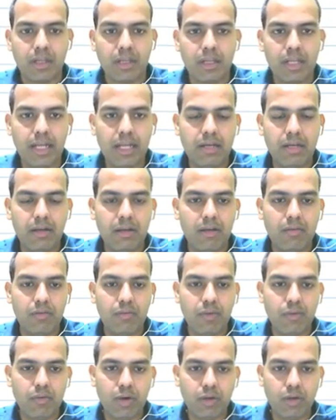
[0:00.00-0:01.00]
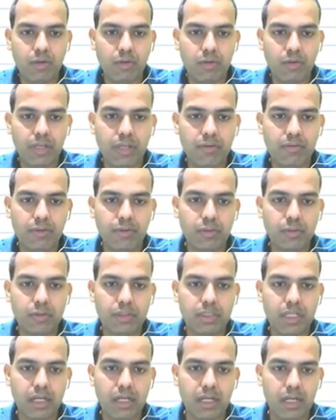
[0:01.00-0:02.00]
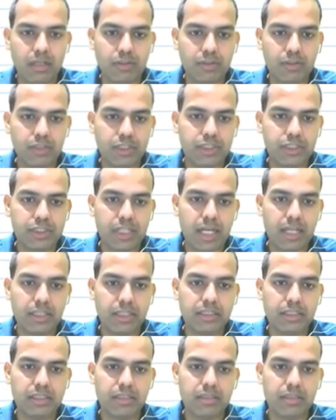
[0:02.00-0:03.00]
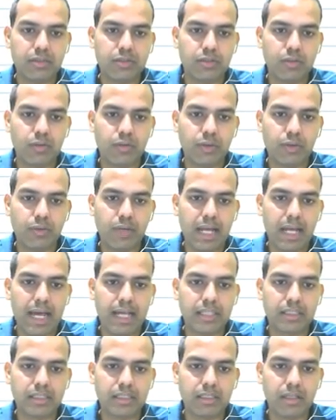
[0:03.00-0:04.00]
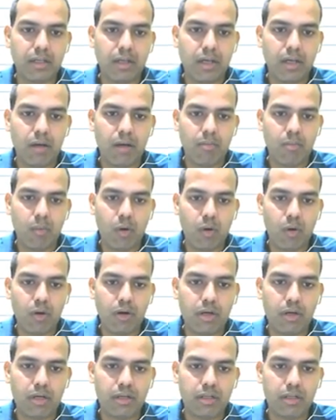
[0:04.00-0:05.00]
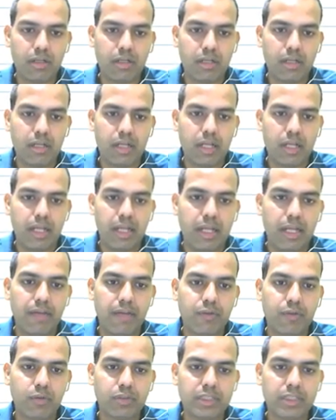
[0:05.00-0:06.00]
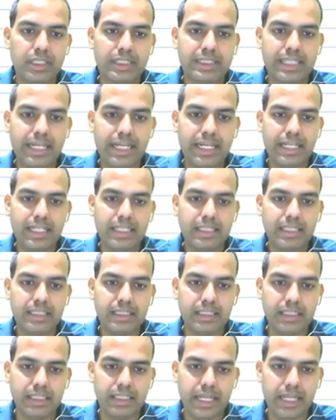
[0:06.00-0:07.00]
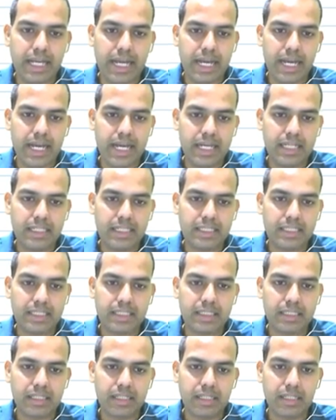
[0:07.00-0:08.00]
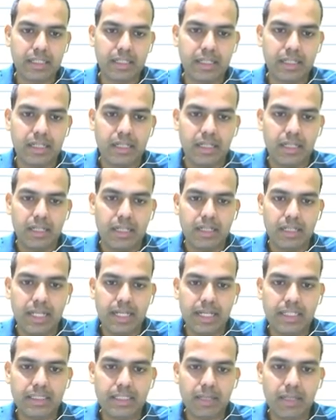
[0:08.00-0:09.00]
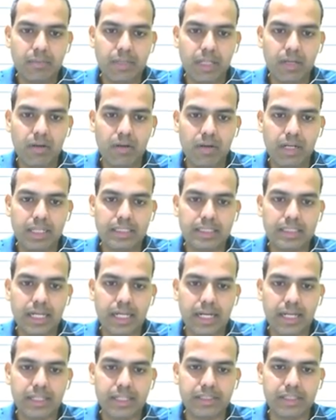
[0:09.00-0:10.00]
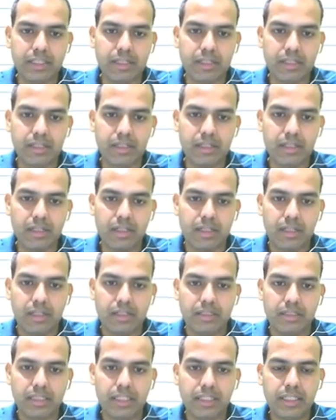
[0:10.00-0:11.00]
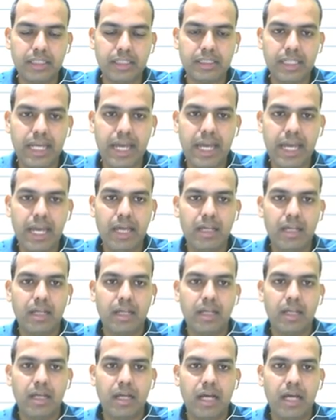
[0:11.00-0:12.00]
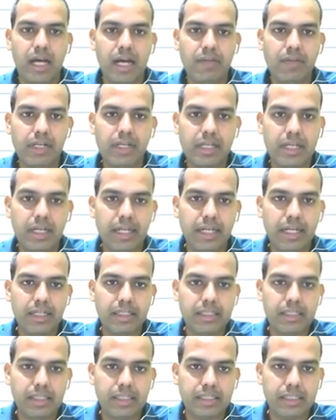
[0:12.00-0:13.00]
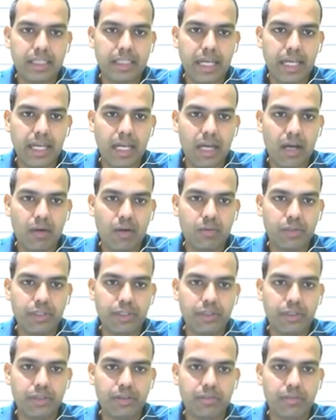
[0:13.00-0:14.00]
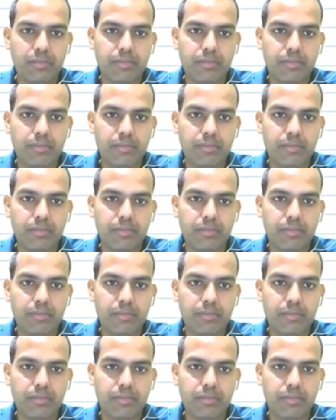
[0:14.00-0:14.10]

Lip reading: Then we want to give user another chance, so you will ask more. If user says yes, there is something called as connector. See this A, I will connect this A out here